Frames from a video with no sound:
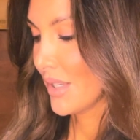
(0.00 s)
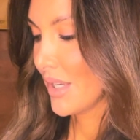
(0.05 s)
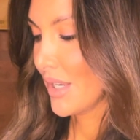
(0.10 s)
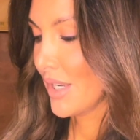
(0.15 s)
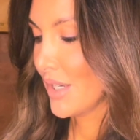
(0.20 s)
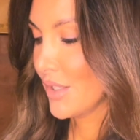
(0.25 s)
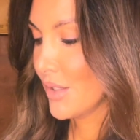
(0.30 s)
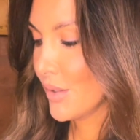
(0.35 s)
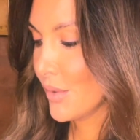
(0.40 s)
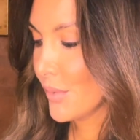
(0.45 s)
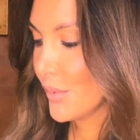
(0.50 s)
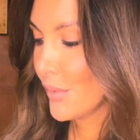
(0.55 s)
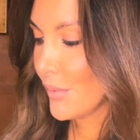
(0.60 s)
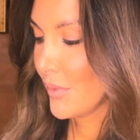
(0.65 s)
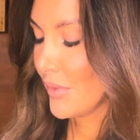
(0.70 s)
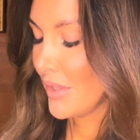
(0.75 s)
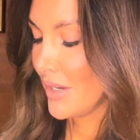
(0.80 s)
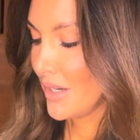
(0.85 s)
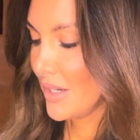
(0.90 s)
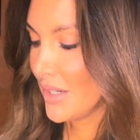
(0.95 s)
I know
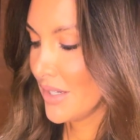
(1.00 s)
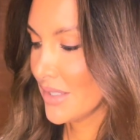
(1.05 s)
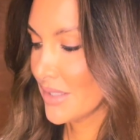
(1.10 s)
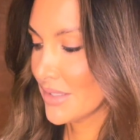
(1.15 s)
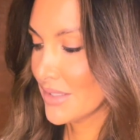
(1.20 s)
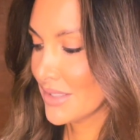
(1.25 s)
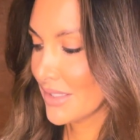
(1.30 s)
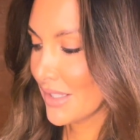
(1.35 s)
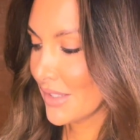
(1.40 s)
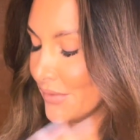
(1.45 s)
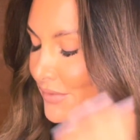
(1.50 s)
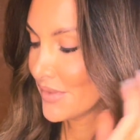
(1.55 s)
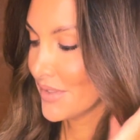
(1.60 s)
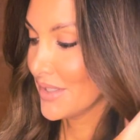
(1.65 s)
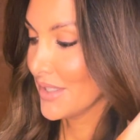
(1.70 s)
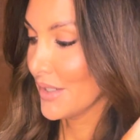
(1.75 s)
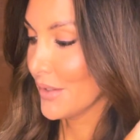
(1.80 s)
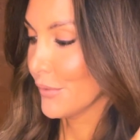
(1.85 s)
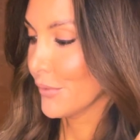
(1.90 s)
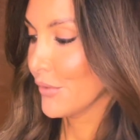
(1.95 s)
that, like, I've
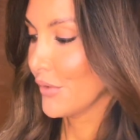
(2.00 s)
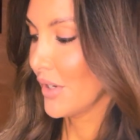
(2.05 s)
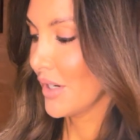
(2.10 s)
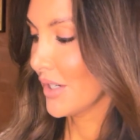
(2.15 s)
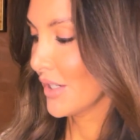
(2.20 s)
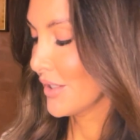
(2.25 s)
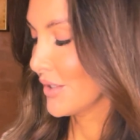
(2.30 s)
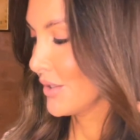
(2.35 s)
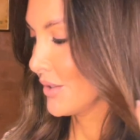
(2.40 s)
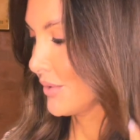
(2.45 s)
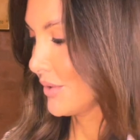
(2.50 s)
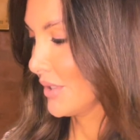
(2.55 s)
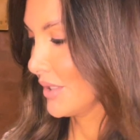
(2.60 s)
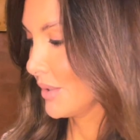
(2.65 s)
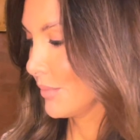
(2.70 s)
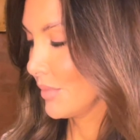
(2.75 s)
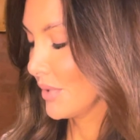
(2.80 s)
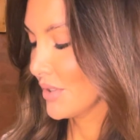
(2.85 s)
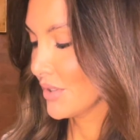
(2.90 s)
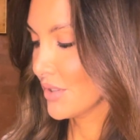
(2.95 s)
seen Frank do it
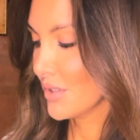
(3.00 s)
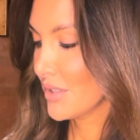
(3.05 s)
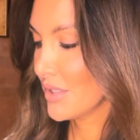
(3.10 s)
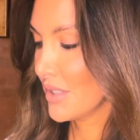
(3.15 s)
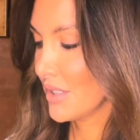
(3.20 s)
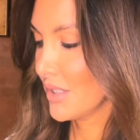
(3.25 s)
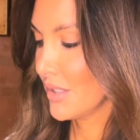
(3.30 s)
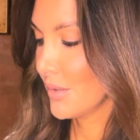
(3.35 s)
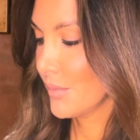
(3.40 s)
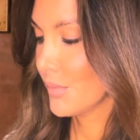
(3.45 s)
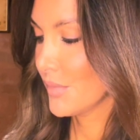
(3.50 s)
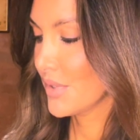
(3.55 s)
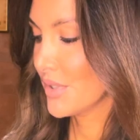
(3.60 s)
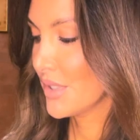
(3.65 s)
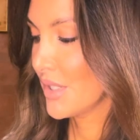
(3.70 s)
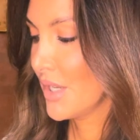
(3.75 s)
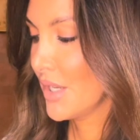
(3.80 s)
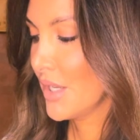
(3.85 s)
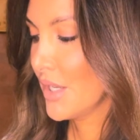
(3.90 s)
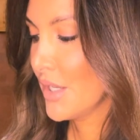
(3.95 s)
a bunch of times.
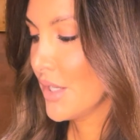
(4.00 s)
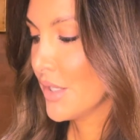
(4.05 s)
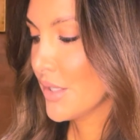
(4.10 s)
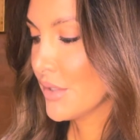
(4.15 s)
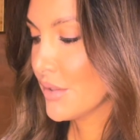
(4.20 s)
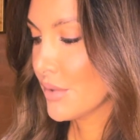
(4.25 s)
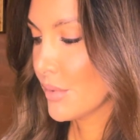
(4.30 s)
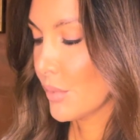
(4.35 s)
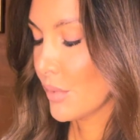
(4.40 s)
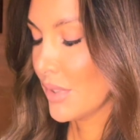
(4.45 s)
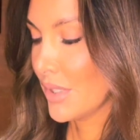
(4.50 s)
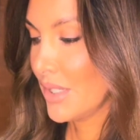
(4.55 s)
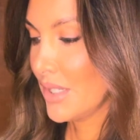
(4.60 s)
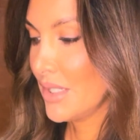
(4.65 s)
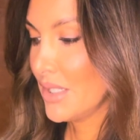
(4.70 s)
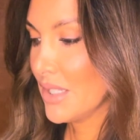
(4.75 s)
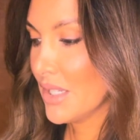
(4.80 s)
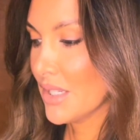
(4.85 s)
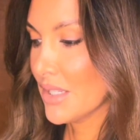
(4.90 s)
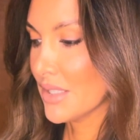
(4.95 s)
So what he
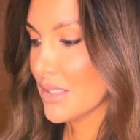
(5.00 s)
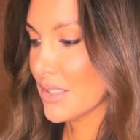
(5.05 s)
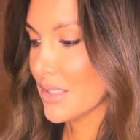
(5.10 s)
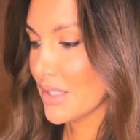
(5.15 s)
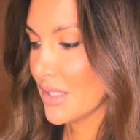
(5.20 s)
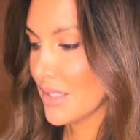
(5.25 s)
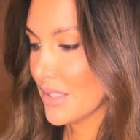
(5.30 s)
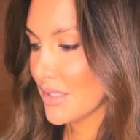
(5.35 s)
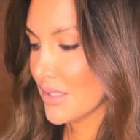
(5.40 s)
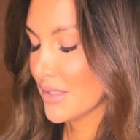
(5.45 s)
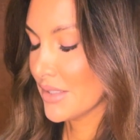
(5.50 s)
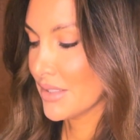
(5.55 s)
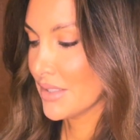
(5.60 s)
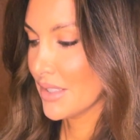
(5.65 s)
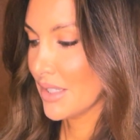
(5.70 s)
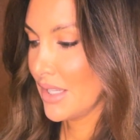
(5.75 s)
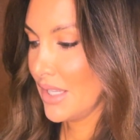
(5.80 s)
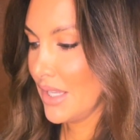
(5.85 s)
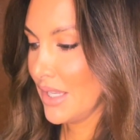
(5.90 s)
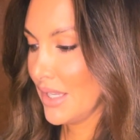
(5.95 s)
does is
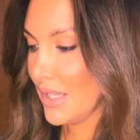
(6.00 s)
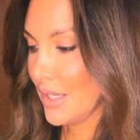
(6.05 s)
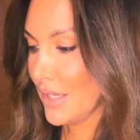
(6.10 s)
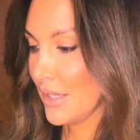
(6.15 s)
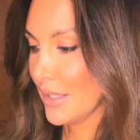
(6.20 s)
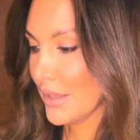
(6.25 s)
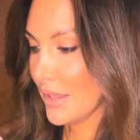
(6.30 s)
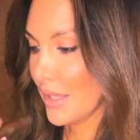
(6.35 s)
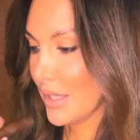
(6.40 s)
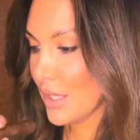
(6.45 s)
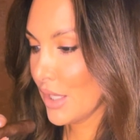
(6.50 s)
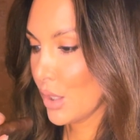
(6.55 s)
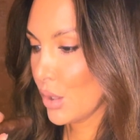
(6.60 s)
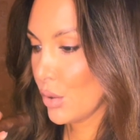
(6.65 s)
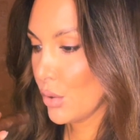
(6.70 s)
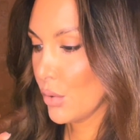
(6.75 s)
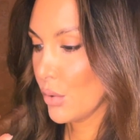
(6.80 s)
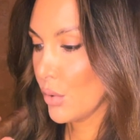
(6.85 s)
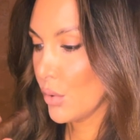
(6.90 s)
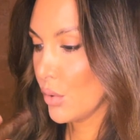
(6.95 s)
he like
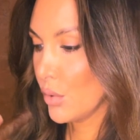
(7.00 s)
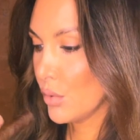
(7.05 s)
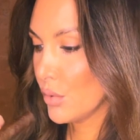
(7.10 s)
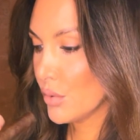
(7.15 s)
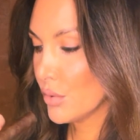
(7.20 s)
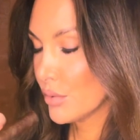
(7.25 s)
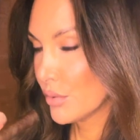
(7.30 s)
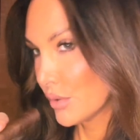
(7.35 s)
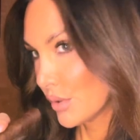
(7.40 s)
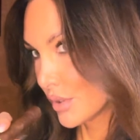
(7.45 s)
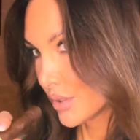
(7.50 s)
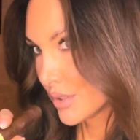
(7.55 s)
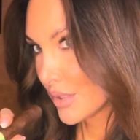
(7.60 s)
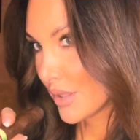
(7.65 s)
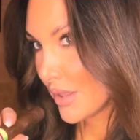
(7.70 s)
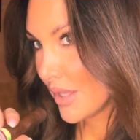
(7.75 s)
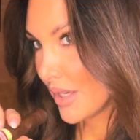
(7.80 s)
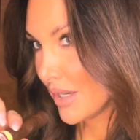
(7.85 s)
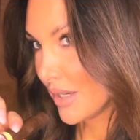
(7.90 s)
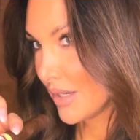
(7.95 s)
holds
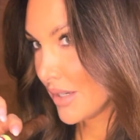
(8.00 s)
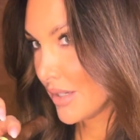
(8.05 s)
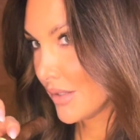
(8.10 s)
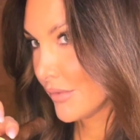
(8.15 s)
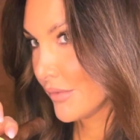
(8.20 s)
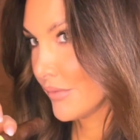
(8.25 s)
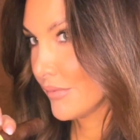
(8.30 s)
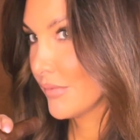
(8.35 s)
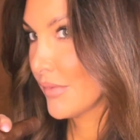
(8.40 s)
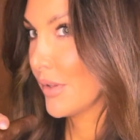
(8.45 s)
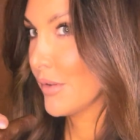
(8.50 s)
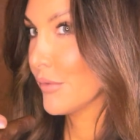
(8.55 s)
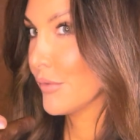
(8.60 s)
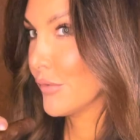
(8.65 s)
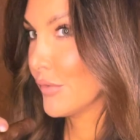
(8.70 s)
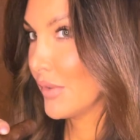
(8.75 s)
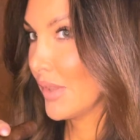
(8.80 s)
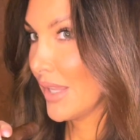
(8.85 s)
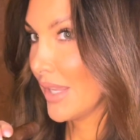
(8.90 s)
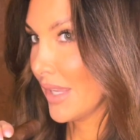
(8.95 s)
the
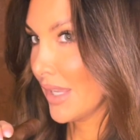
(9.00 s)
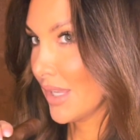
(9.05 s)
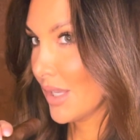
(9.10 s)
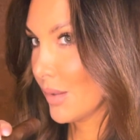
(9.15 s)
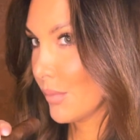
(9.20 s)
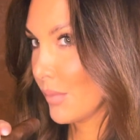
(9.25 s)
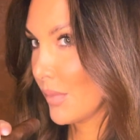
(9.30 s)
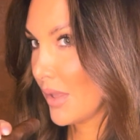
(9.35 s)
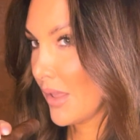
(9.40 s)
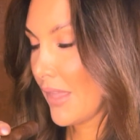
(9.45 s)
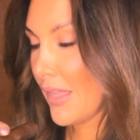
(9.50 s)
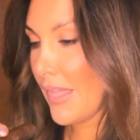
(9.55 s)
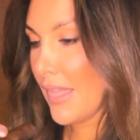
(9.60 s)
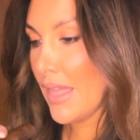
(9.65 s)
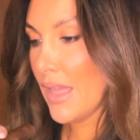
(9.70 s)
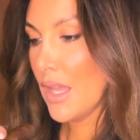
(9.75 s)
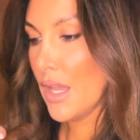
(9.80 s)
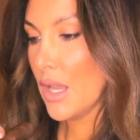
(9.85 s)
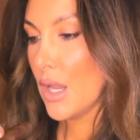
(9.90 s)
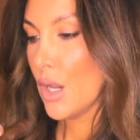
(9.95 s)
flame
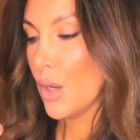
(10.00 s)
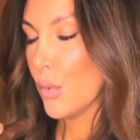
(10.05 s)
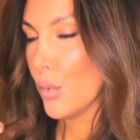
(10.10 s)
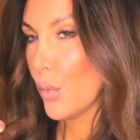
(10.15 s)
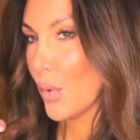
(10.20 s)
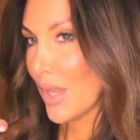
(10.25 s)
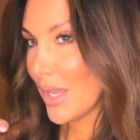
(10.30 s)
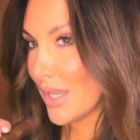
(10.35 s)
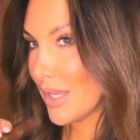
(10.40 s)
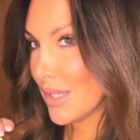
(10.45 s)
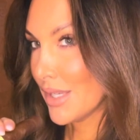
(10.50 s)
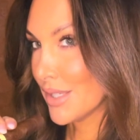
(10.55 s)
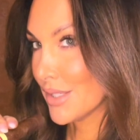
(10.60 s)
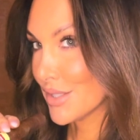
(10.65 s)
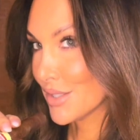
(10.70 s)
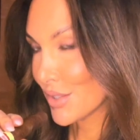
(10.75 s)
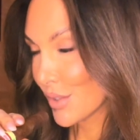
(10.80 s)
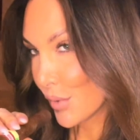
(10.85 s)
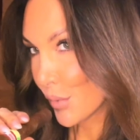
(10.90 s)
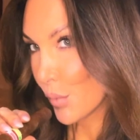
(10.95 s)
a
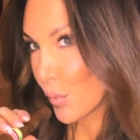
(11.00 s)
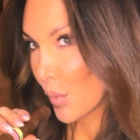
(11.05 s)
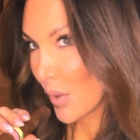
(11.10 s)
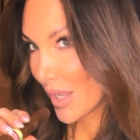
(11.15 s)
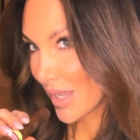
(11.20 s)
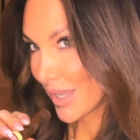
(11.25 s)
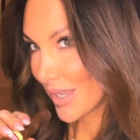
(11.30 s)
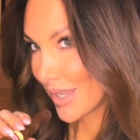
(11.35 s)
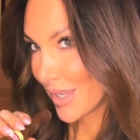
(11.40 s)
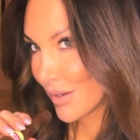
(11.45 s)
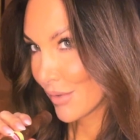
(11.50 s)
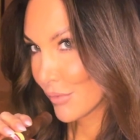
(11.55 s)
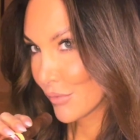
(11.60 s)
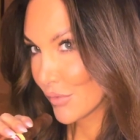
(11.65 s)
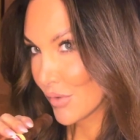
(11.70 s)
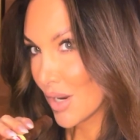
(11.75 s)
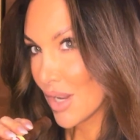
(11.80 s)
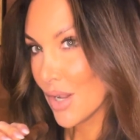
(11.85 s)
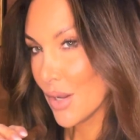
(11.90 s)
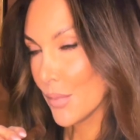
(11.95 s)
ways away
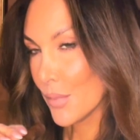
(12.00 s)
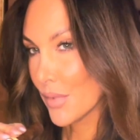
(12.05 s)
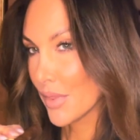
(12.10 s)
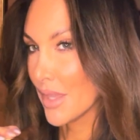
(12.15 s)
from the